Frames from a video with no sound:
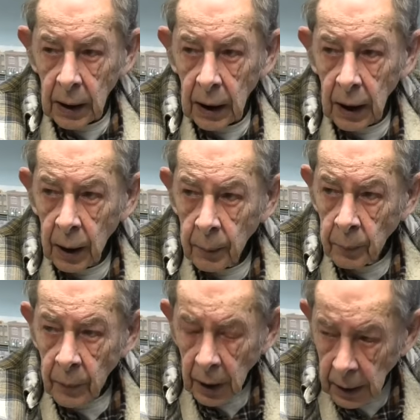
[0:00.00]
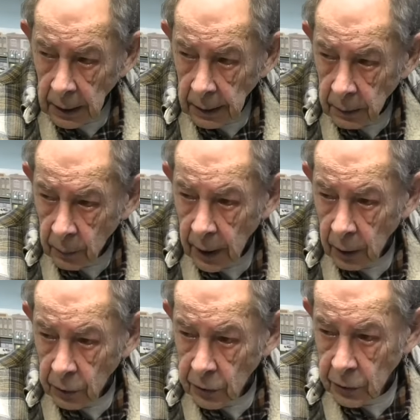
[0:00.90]
Um, what
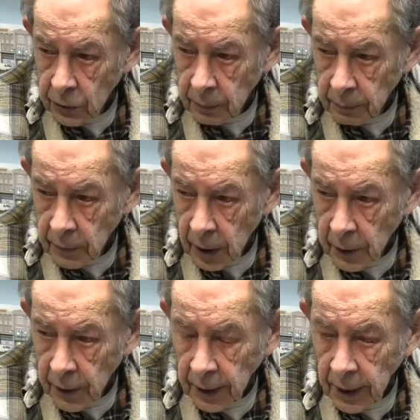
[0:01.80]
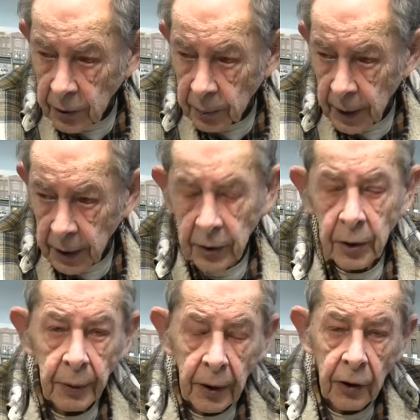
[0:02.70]
else? I think that's about it to
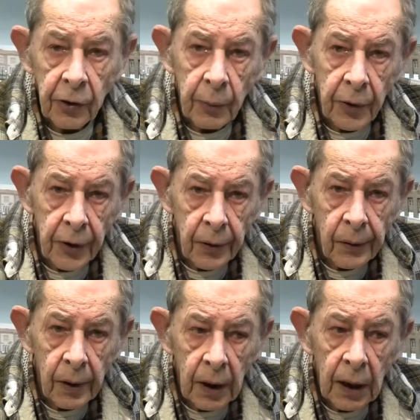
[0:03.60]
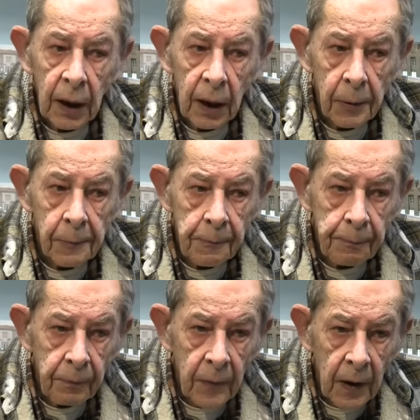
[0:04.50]
be honest with you. Um,
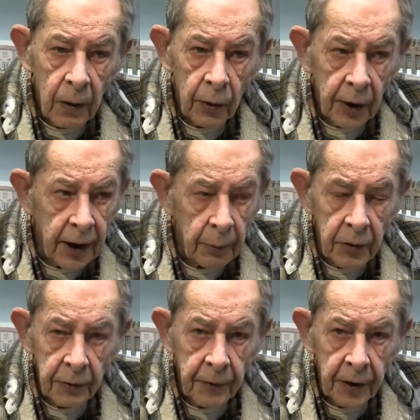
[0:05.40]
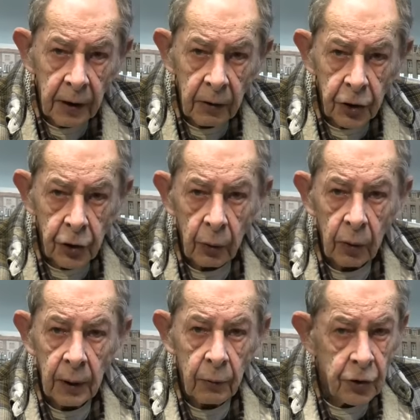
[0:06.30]
I want to keep this video short.
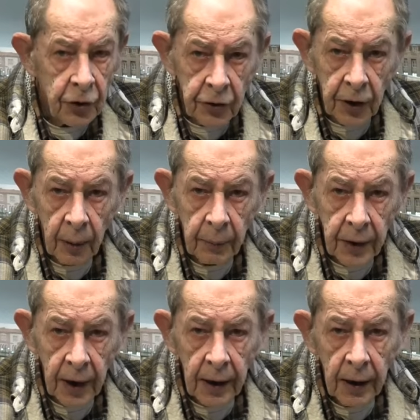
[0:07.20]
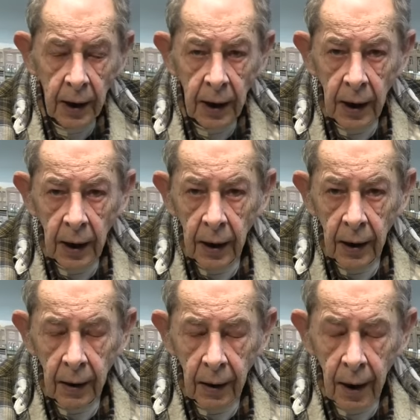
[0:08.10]
It was just an update.
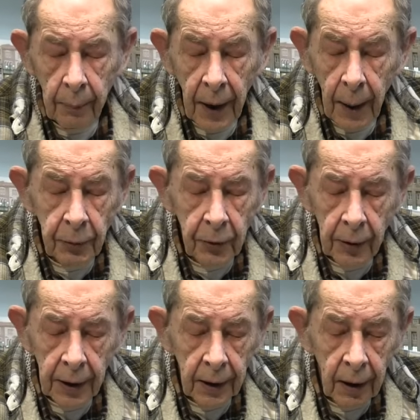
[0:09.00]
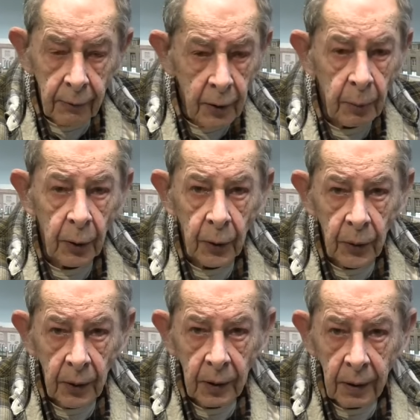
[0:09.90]
I'm absolutely over the
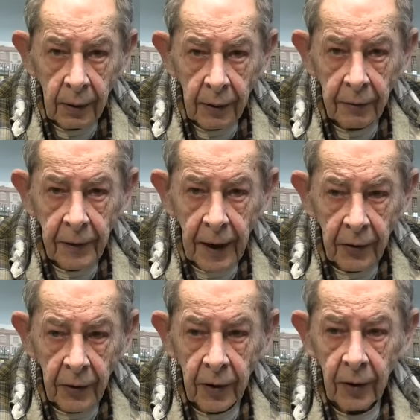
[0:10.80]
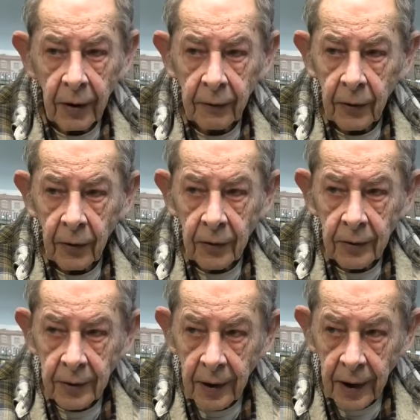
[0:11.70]
moon in the fact that I've got
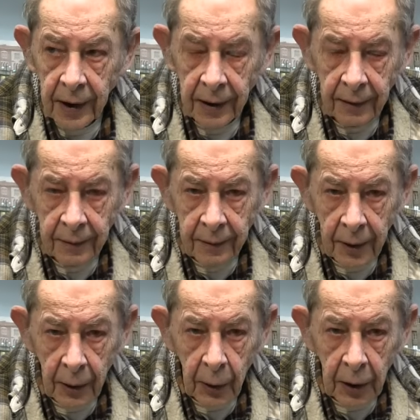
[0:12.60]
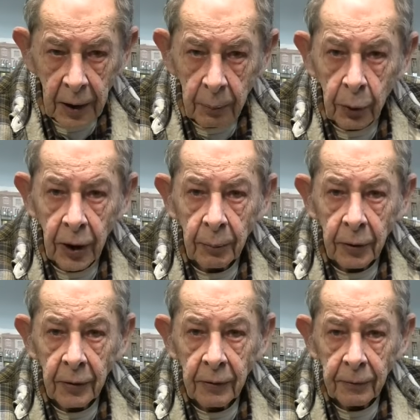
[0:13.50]
a early
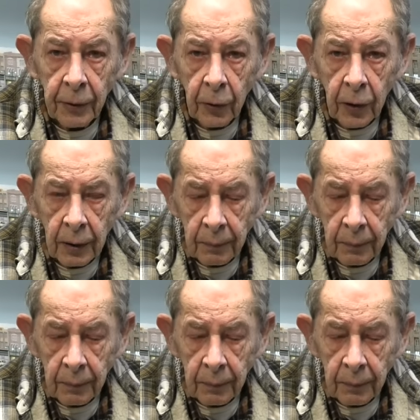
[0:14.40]
appointment for